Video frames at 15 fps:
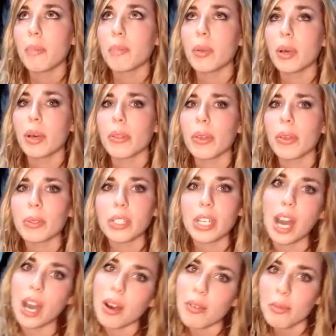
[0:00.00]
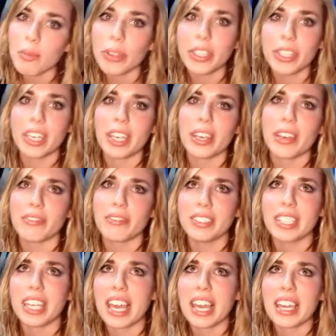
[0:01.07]
but that would come with a
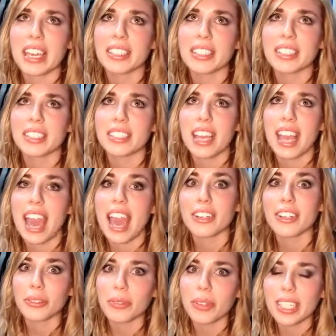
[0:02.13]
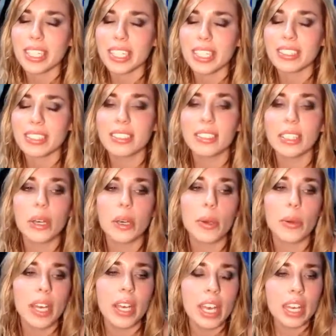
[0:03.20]
gift and had good ratings.
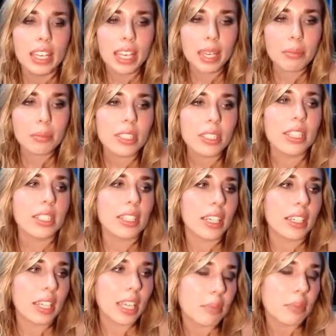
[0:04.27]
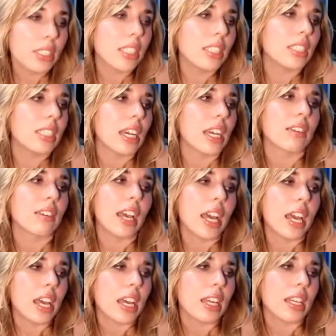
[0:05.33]
So kept looking down,
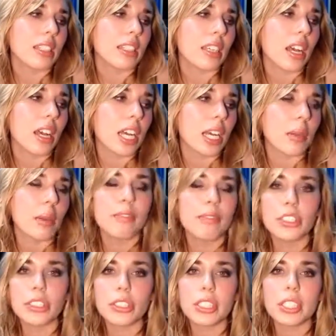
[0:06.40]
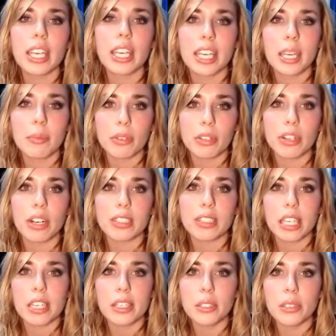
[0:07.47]
and eventually I came
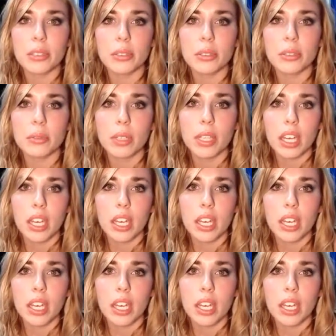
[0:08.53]
across AU